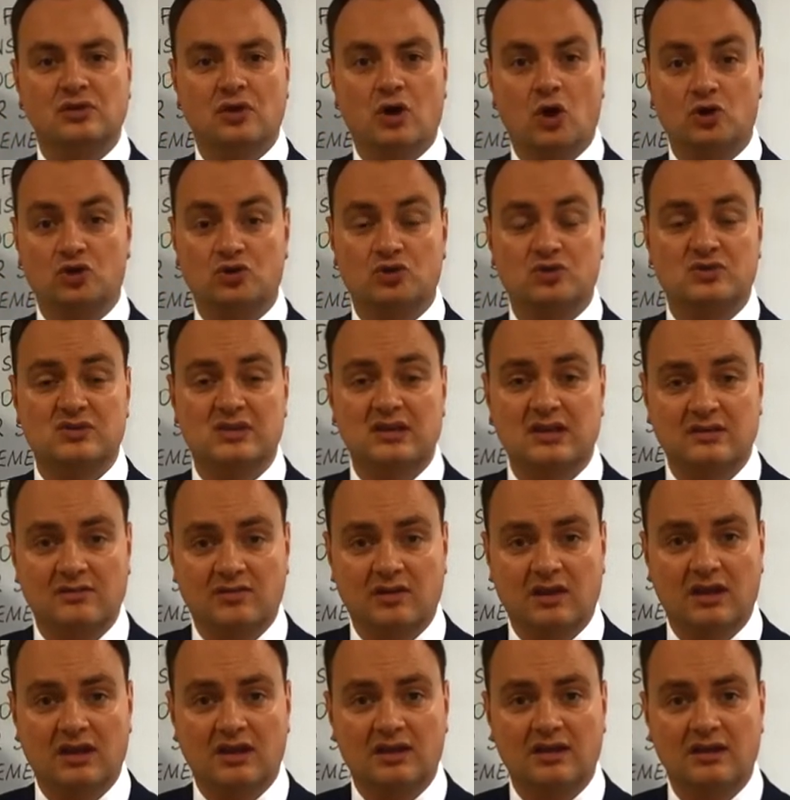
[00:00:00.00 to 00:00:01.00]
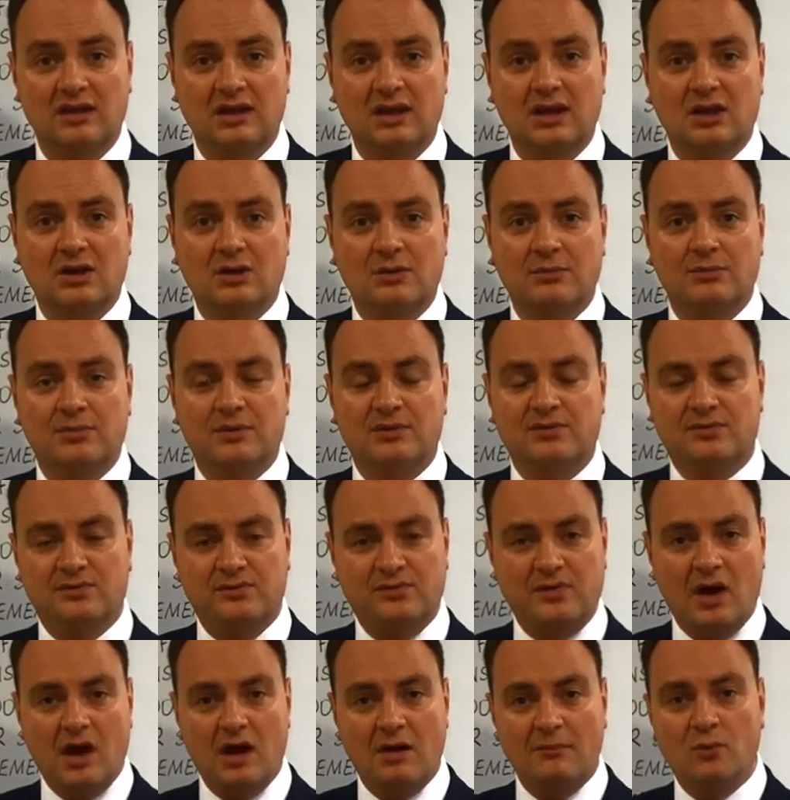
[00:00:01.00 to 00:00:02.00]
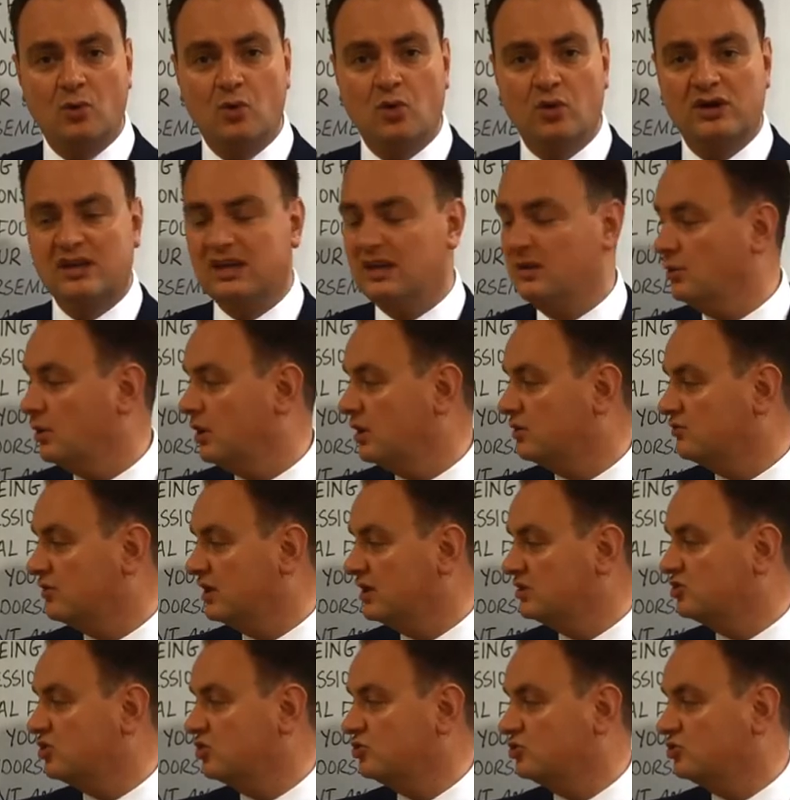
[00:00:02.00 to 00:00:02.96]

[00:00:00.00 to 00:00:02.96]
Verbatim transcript: on your CV, but far more keyword rich.